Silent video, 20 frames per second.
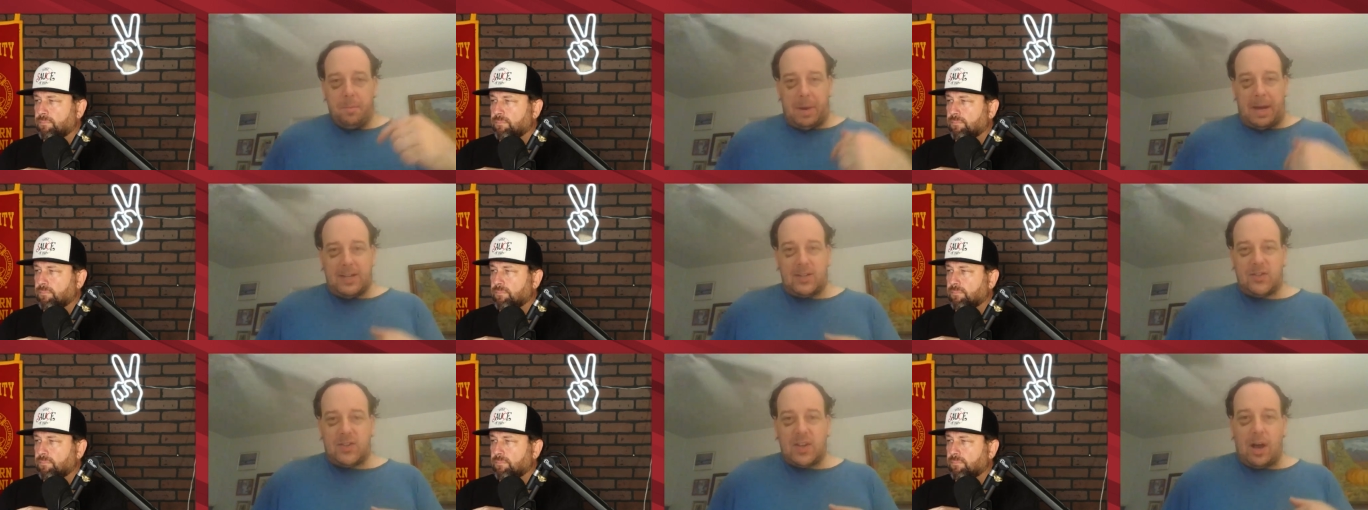
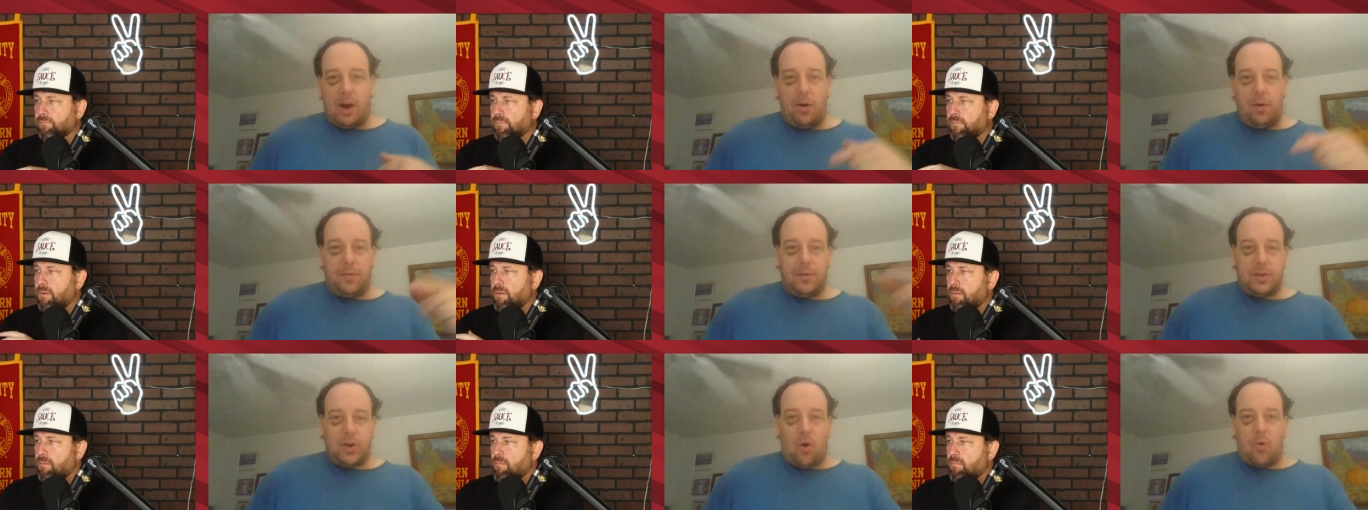
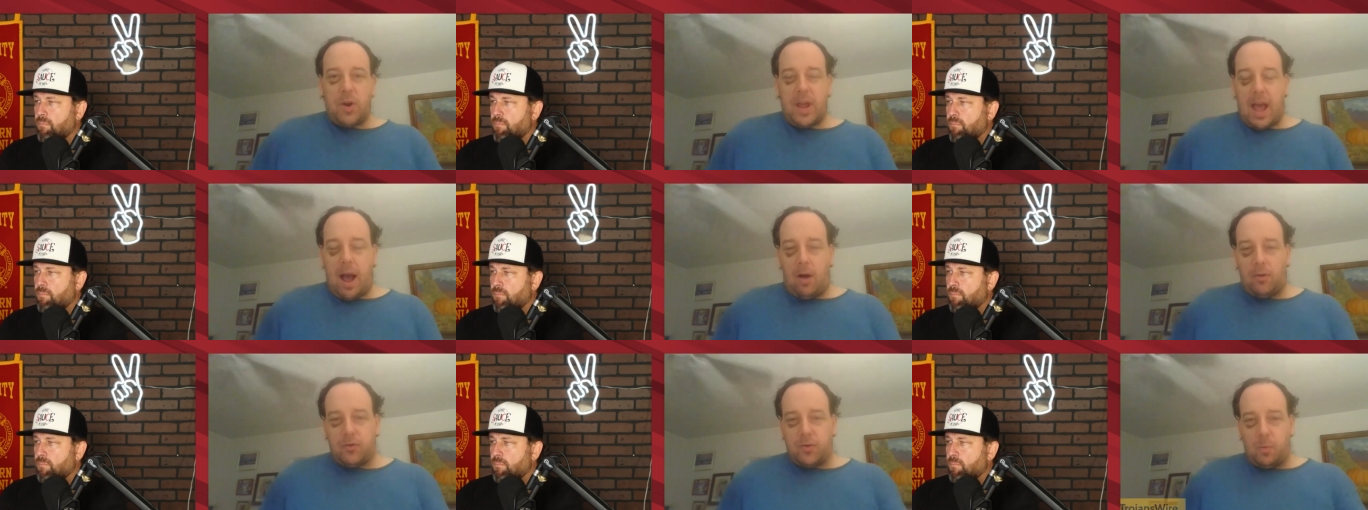Speaker 1: myself,
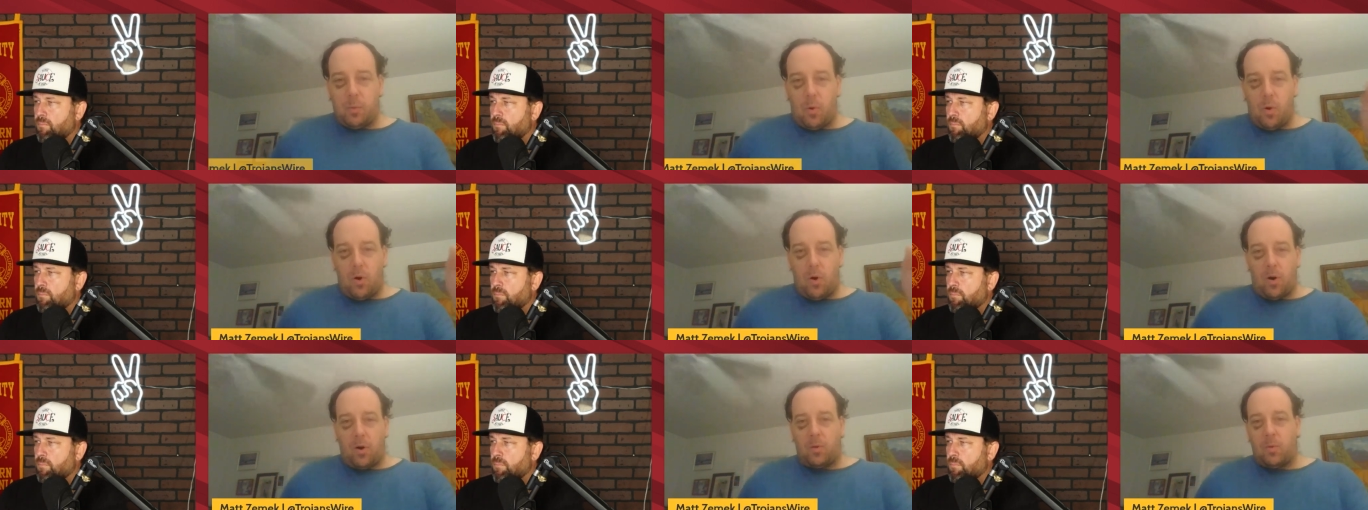Tony
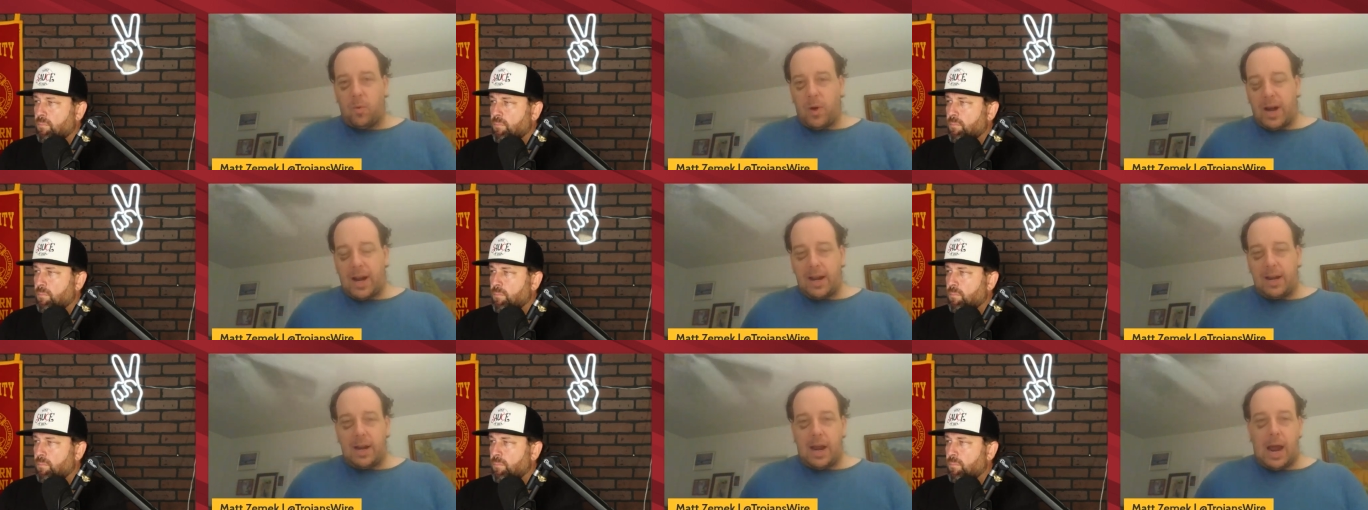Altamore,
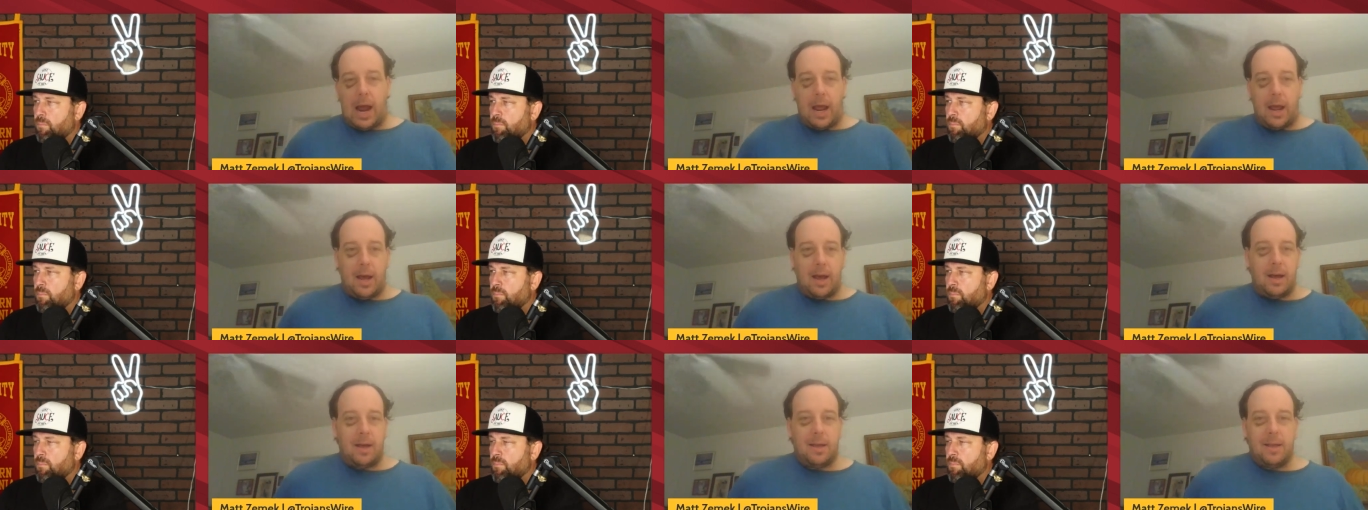Rick
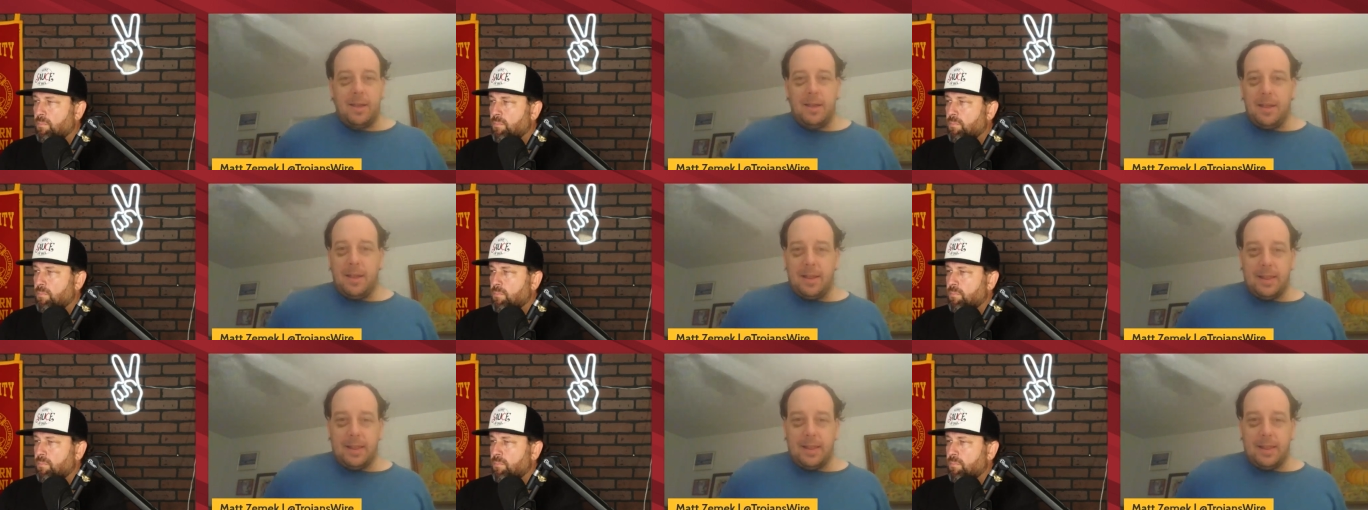Anaya,